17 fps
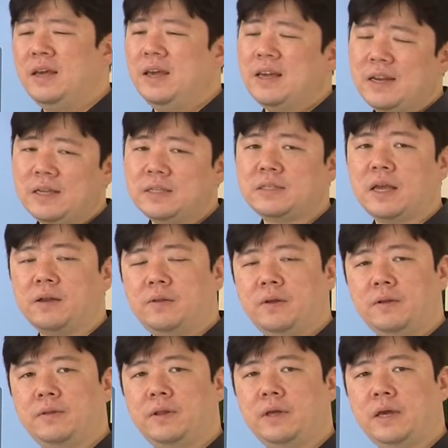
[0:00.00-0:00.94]
It is
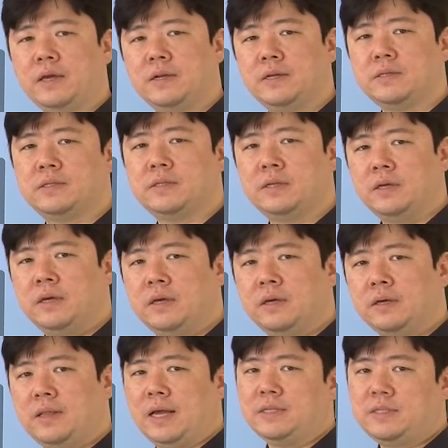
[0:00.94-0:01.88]
technically. It is
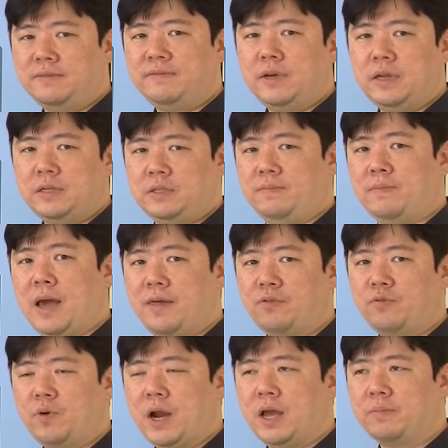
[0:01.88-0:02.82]
classified as a
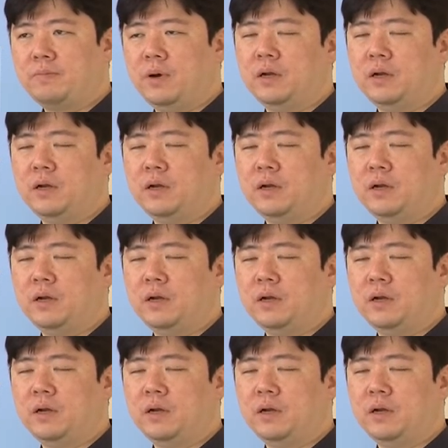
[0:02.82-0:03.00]
math track,